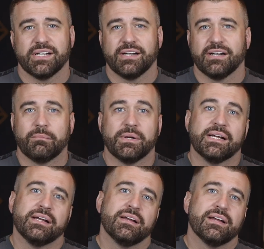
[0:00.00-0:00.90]
Um,
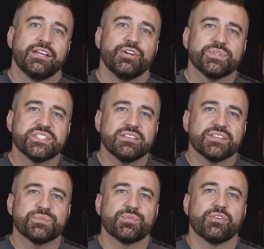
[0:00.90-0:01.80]
you'll see
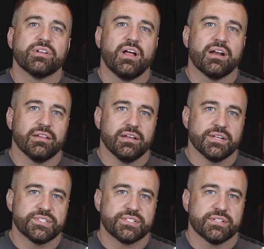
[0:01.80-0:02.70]
this one on a lot of
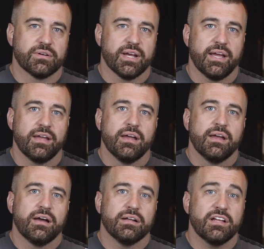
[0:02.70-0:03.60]
lists, okay?
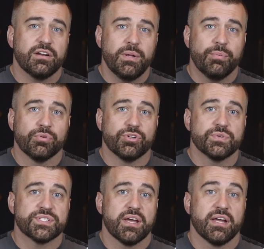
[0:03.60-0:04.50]
A lot of people do
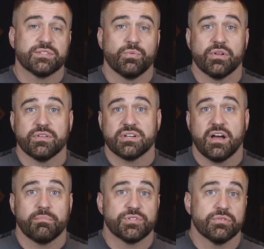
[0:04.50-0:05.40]
say it's one of the
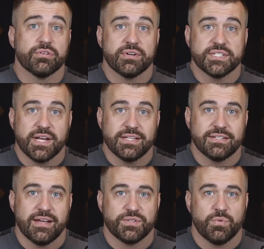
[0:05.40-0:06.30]
top two or three sites
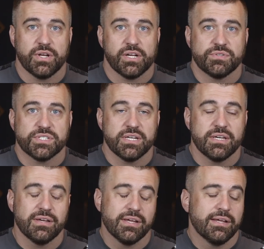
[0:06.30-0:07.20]
in Aswan to go
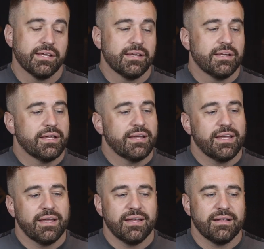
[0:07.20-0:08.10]
see.
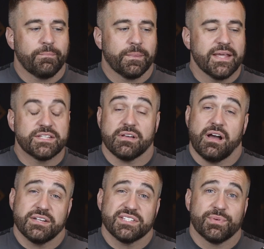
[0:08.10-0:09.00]
It's
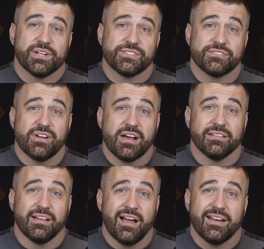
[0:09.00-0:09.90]
honestly because there's not a
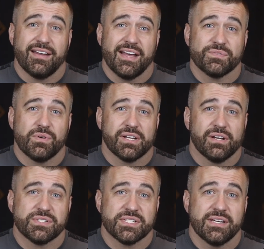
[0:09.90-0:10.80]
lot in Aswan to
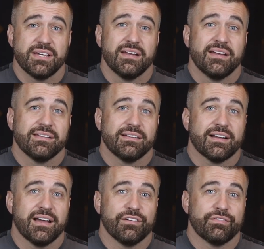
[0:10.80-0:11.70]
go see. They're
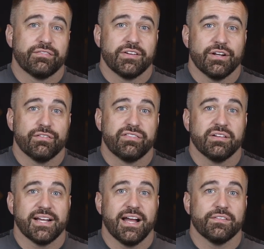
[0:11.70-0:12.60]
kind of, you know,
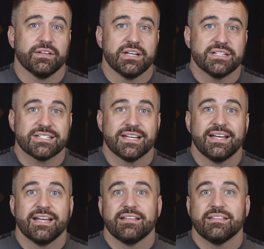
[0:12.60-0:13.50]
filling out the list.
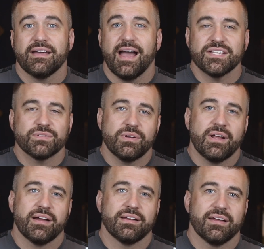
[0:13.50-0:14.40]
The Aswan
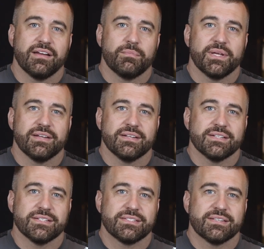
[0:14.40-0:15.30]
High Dam
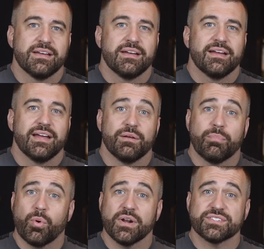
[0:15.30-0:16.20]
is an
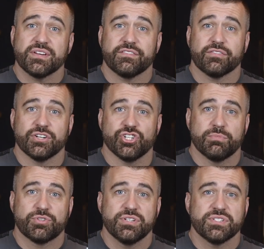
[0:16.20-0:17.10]
important site for
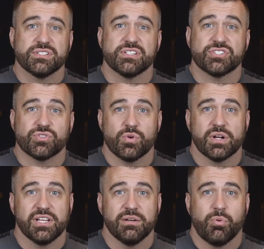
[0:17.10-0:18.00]
Egyptians. It's
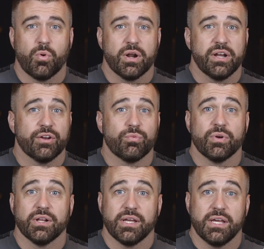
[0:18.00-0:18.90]
historically important. It
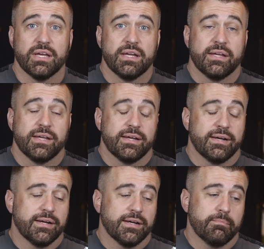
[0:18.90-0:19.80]
really
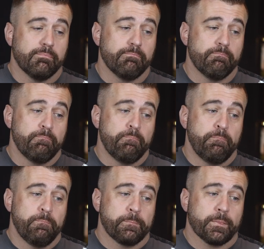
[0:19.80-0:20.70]
um,
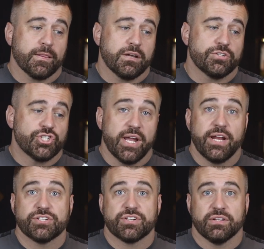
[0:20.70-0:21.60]

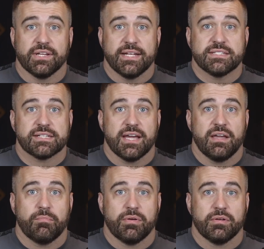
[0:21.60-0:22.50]
changed the
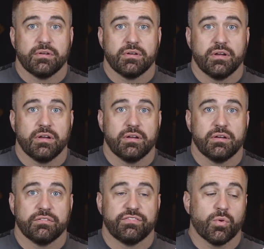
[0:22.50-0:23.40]
landscape
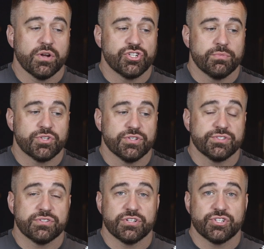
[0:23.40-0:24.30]
uh, for
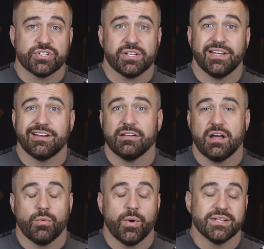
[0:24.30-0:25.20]
Egyptians logistically in a
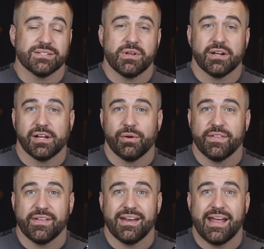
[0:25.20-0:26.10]
lot of ways. I'm not going to go
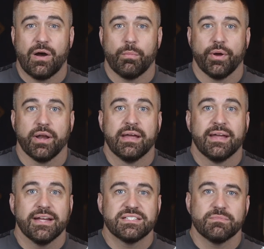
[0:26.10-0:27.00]
into that now, but
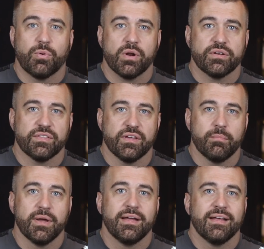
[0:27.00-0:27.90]
it's important to
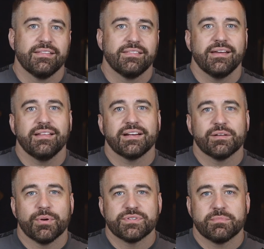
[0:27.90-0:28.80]
them. They like
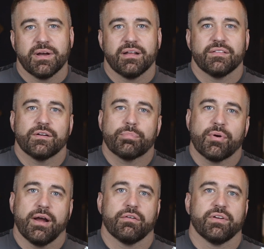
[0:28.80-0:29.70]
to boast about it. They're
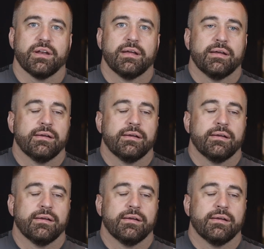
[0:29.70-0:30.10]
proud of it.